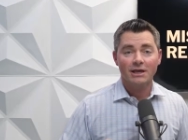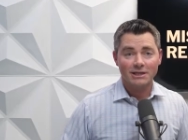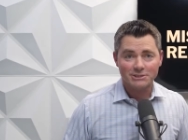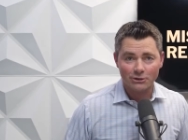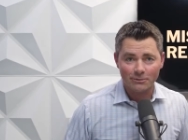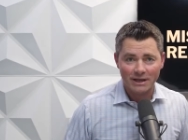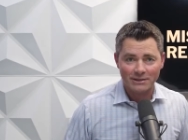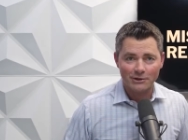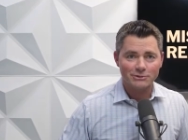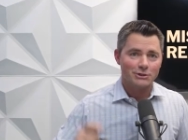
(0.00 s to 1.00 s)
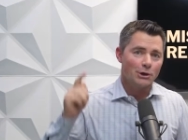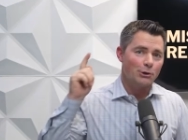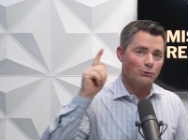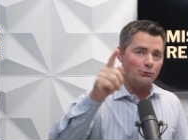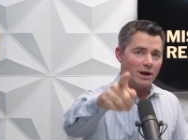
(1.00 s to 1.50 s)
Let's talk about those
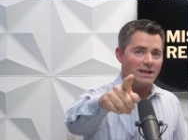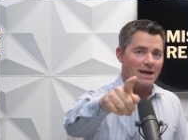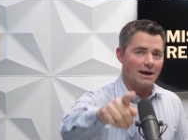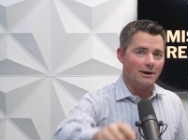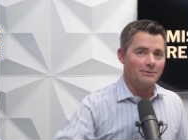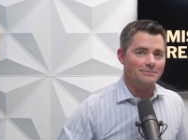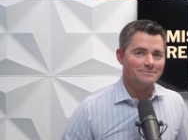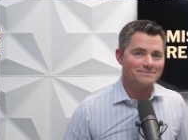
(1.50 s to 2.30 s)
right now.